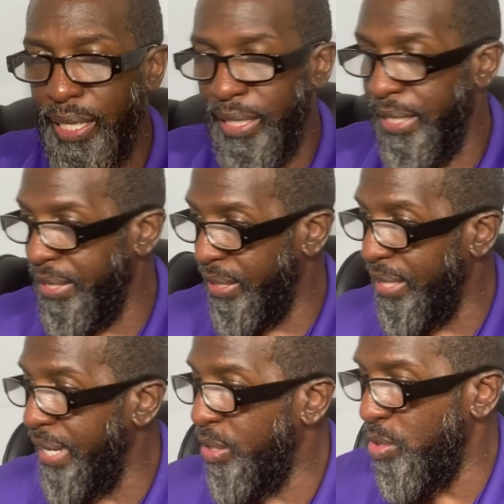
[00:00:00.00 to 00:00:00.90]
Linda,
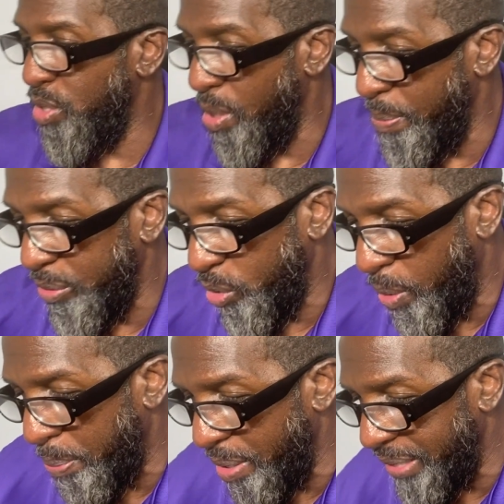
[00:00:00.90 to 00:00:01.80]
thank you so much. All
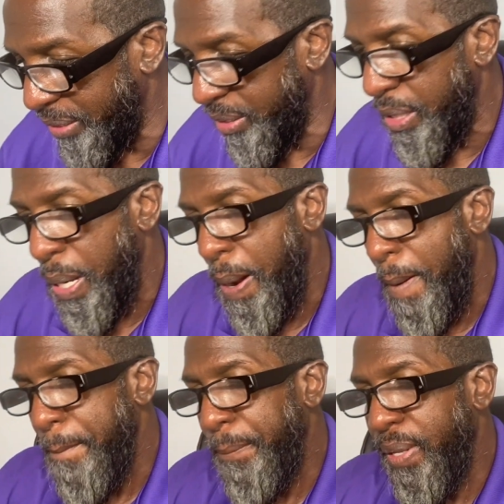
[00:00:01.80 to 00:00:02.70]
praises.
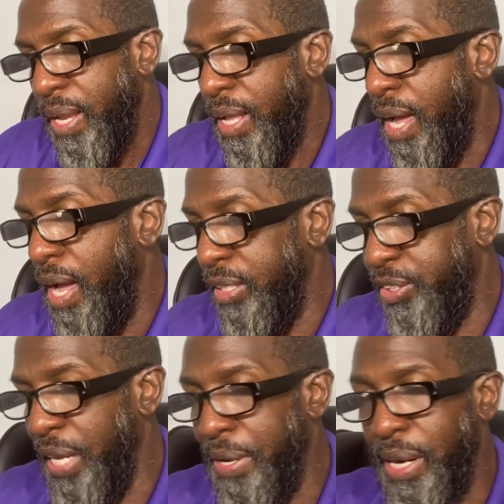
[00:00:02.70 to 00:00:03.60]

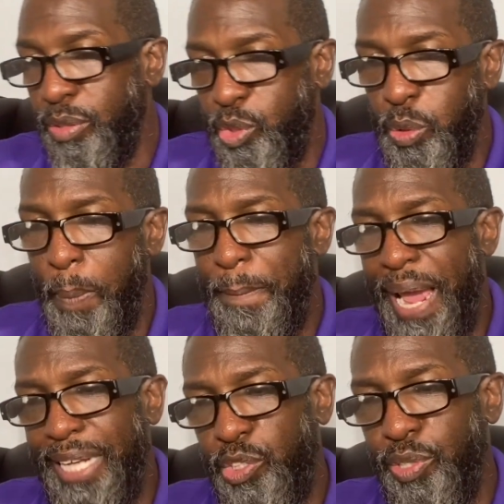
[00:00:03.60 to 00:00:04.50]
Shout out to
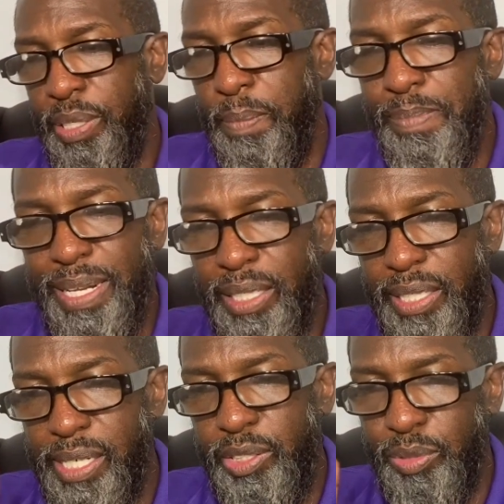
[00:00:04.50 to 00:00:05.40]
Patrick, middle
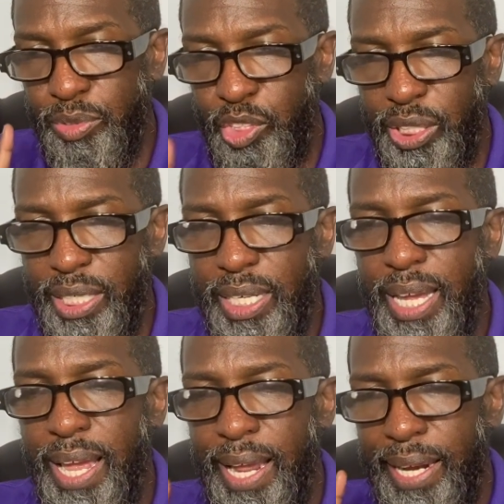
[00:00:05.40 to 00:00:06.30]
initial G,
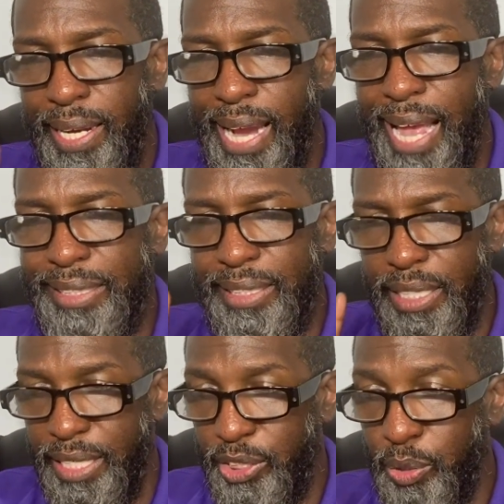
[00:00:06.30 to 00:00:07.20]
last
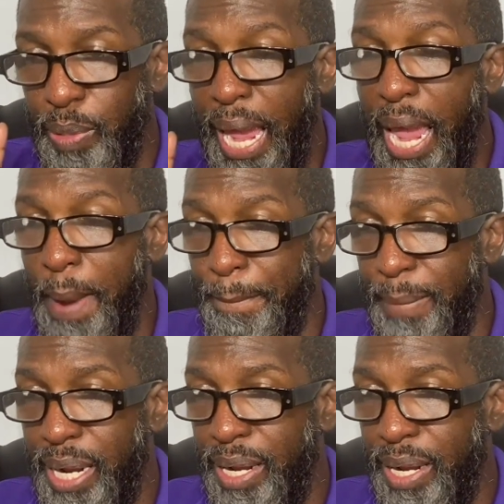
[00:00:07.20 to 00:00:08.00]
initial M.